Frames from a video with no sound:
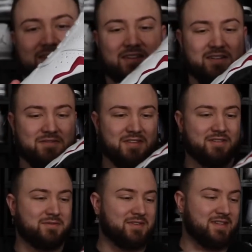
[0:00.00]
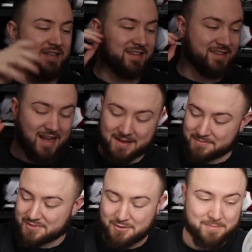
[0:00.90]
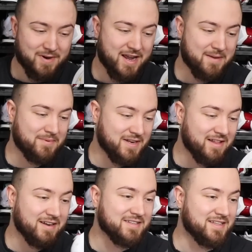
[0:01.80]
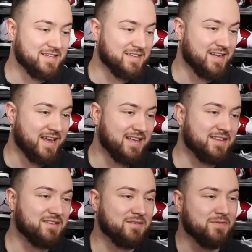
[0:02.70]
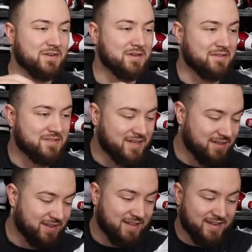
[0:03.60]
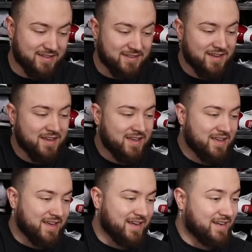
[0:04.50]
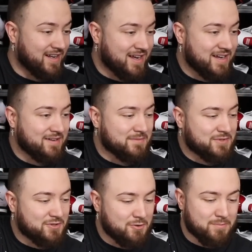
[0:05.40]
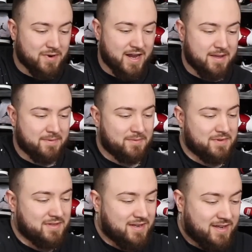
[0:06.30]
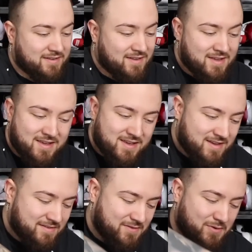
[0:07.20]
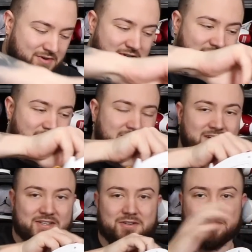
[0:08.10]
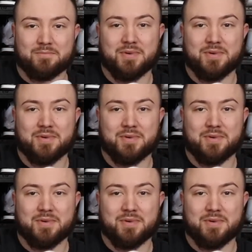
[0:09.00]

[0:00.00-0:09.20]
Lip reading: love this one. Like, I'm super happy now that I see this in hand. This is the first time I've seen it in hand, and I am super happy with it. And of course, y'all know I gotta show the